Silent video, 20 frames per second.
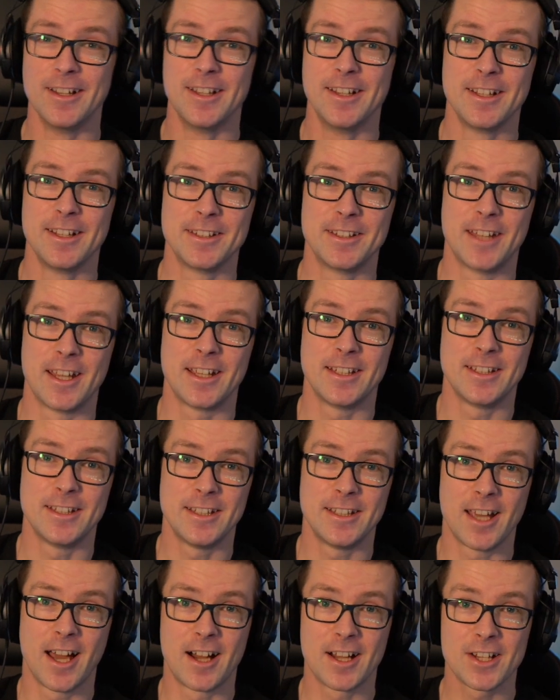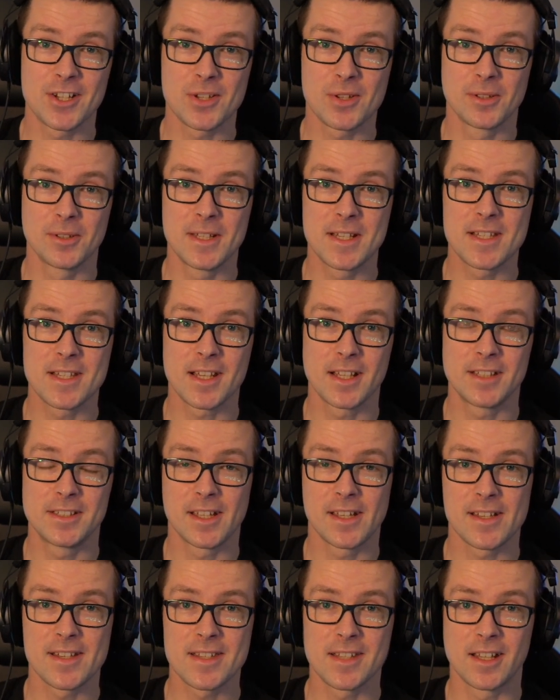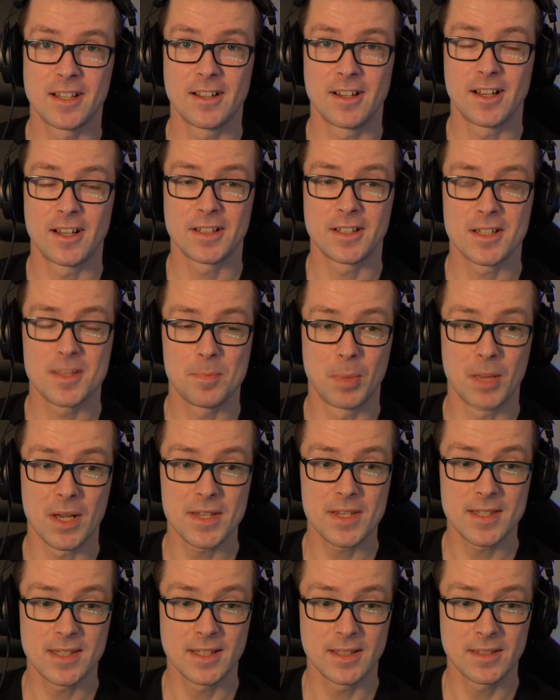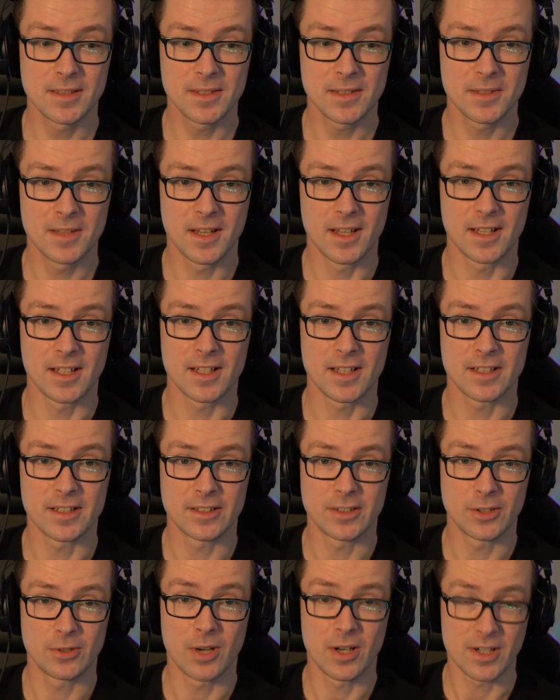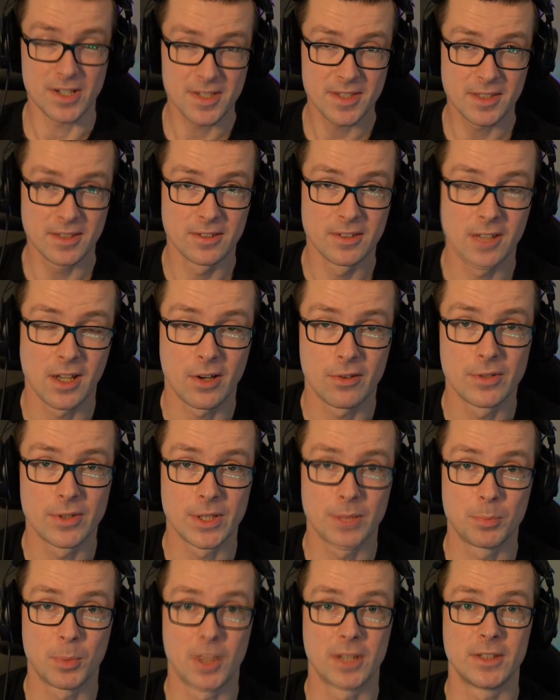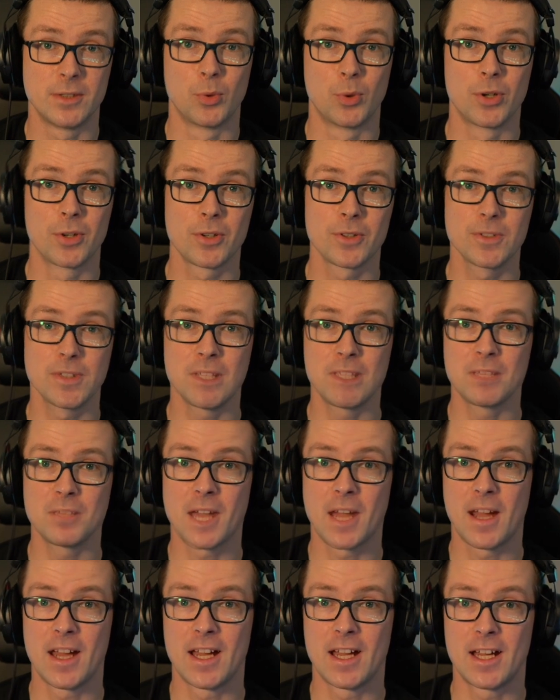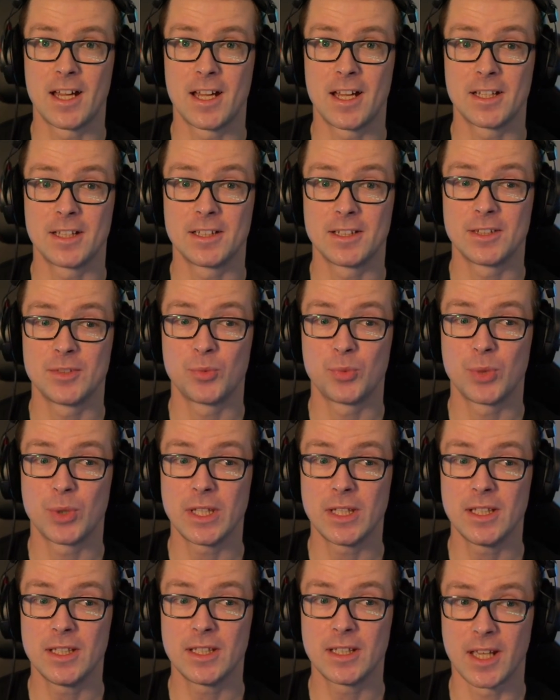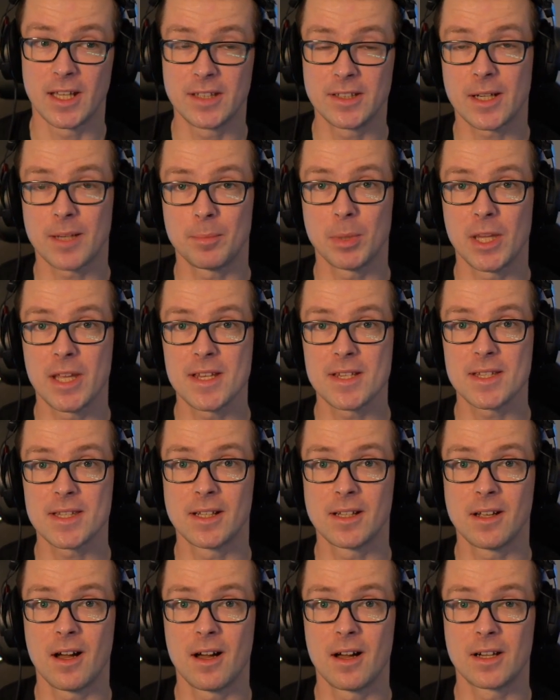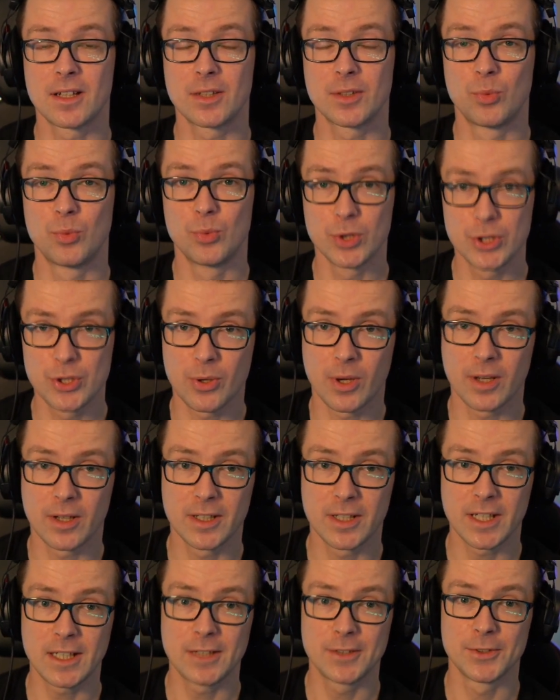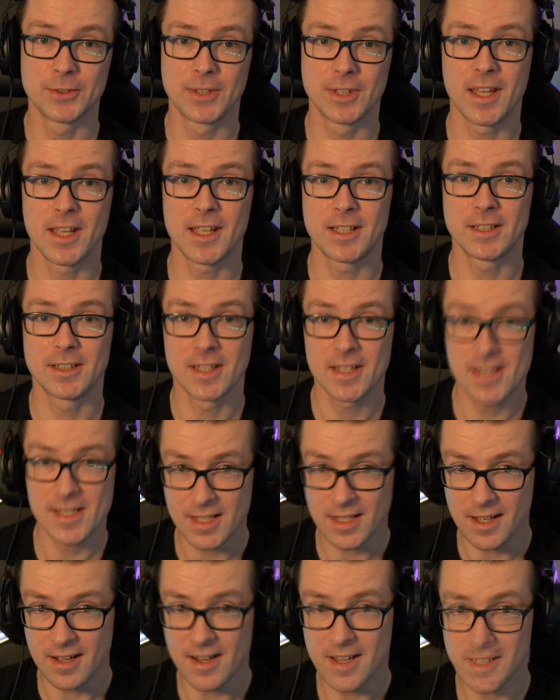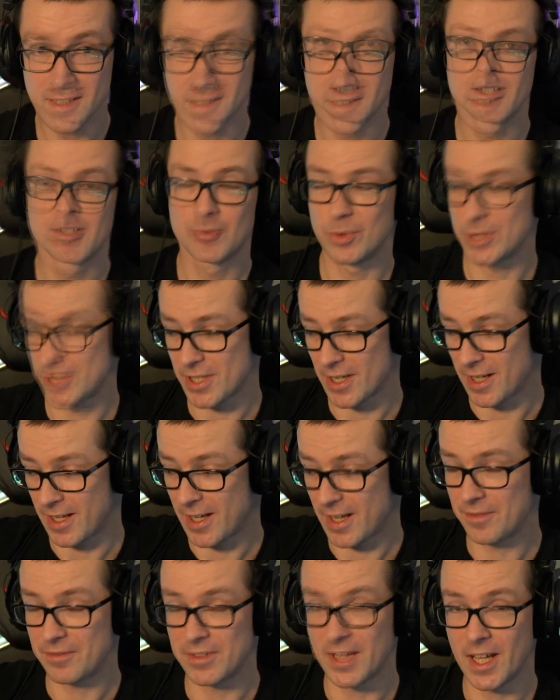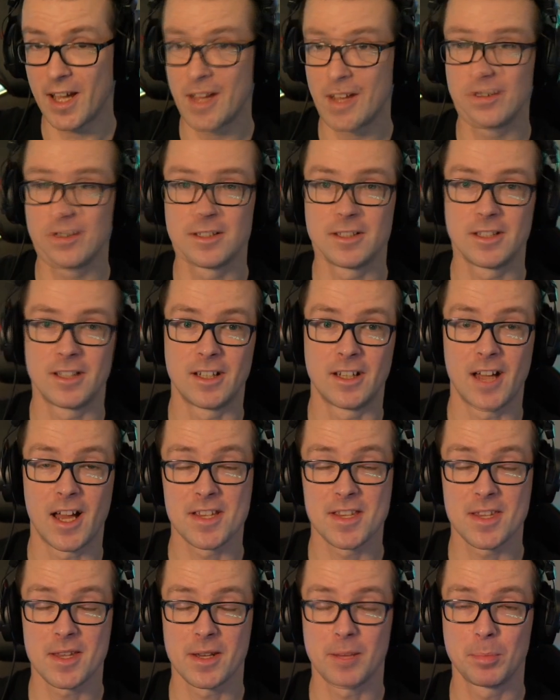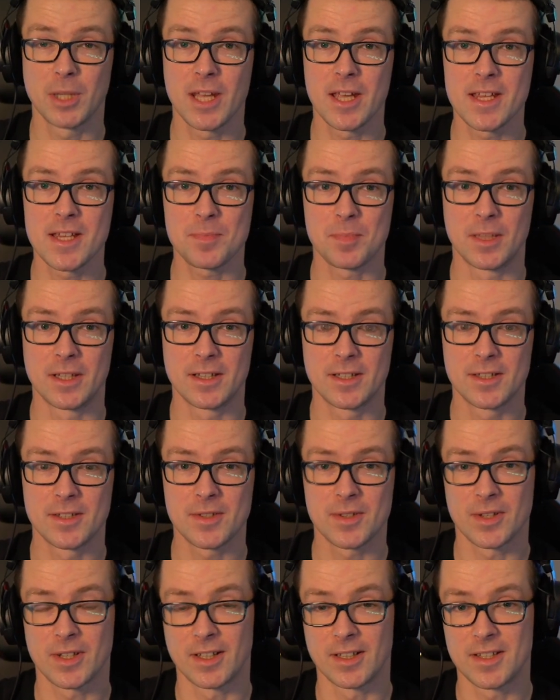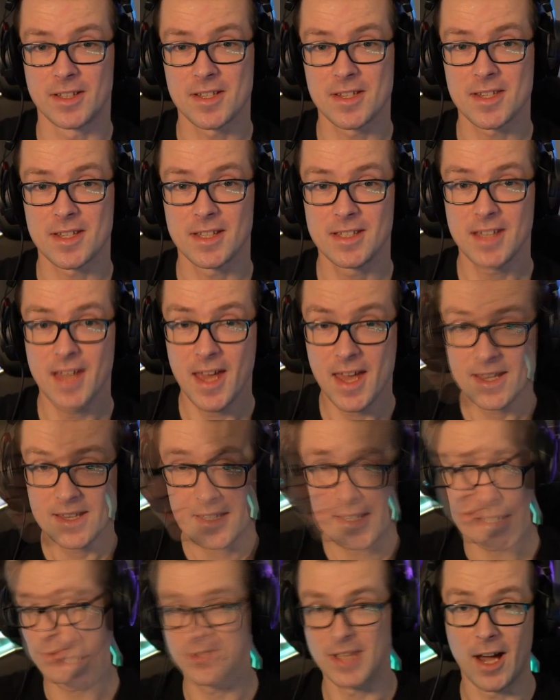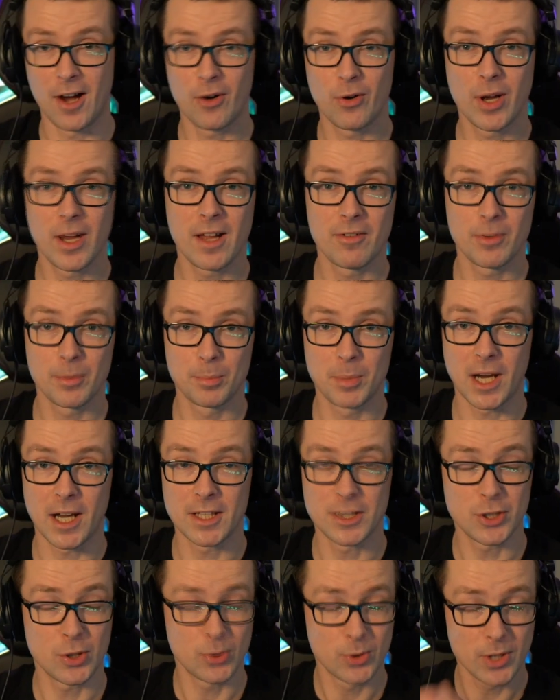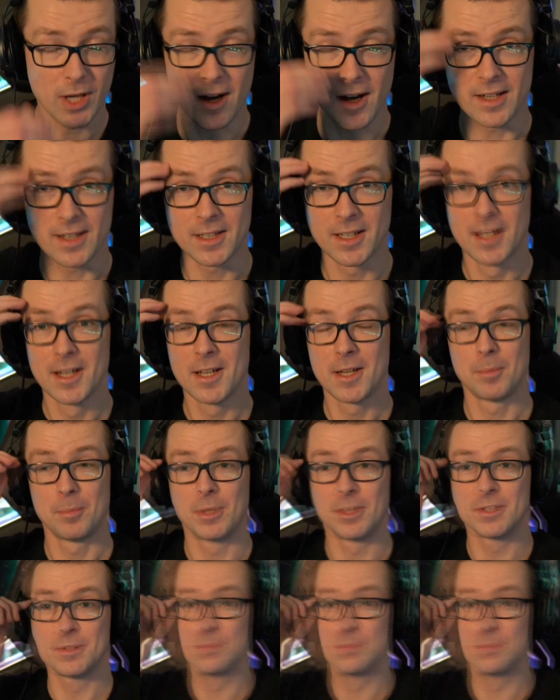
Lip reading: They actually said, yes, the card is busted, you are still covered by the warranty, and we can replace the card. Would you agree to take this card, which I have now, as a replacement? So I kind of said yes. Now I have a brand new card. But